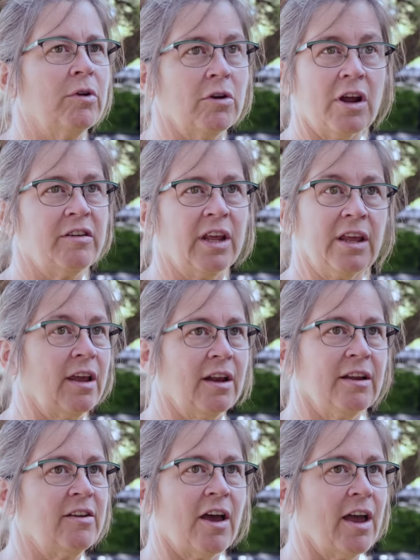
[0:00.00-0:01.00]
we're not taking
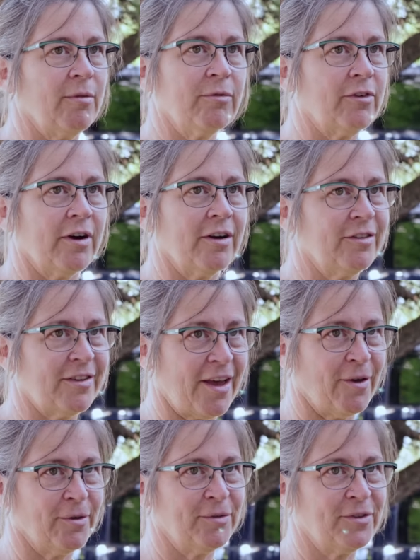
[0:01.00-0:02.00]
any time for
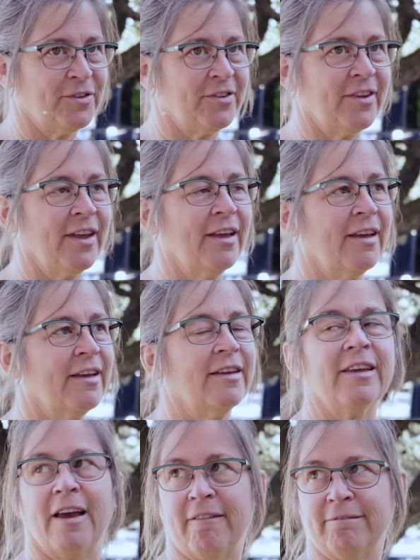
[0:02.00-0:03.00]
ourselves. Yeah, like
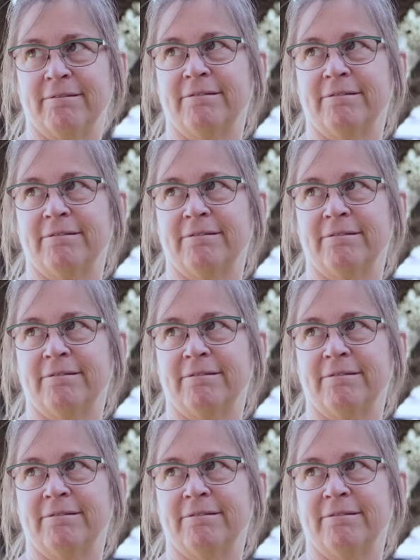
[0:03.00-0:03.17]
yeah.